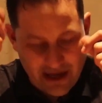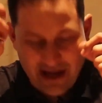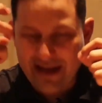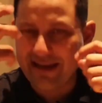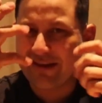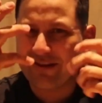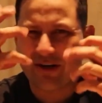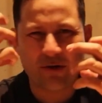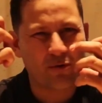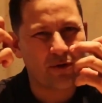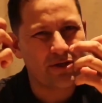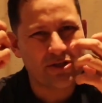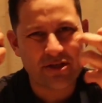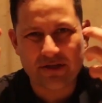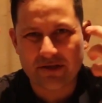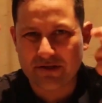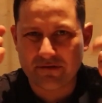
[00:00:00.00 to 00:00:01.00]
And the
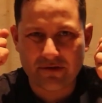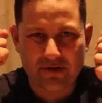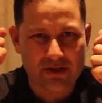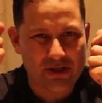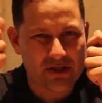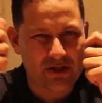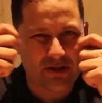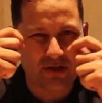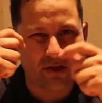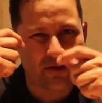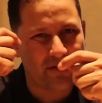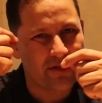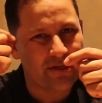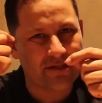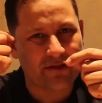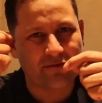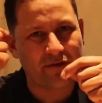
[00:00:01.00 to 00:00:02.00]
crunchiness of the
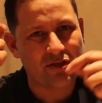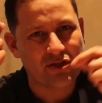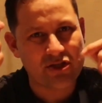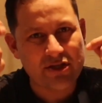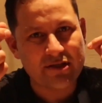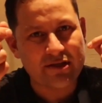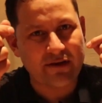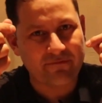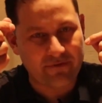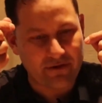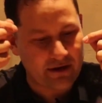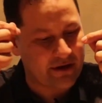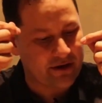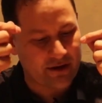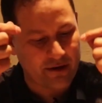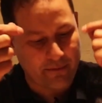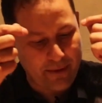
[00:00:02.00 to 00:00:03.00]
saltiness of the cheese, I feel
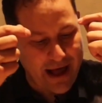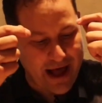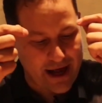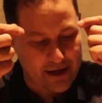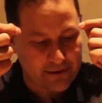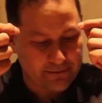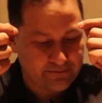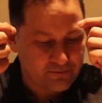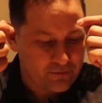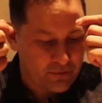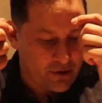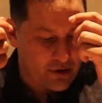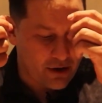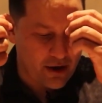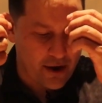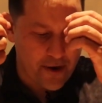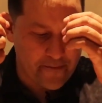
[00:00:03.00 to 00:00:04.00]
it in the back.
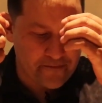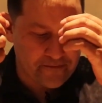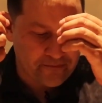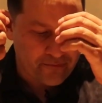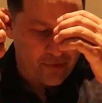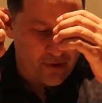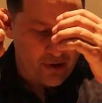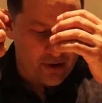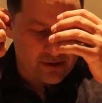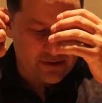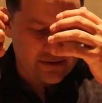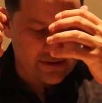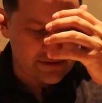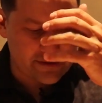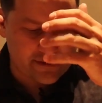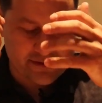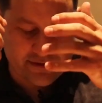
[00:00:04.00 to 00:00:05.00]

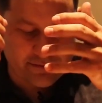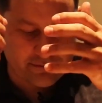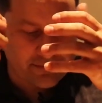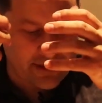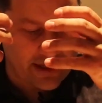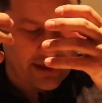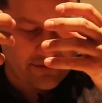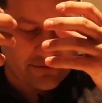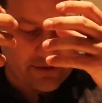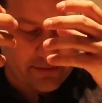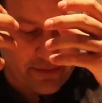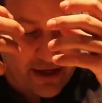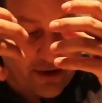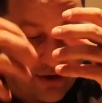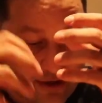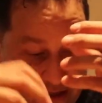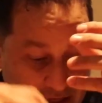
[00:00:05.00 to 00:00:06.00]
Some kind of
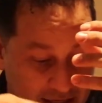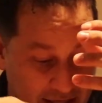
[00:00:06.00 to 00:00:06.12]
tomato. I think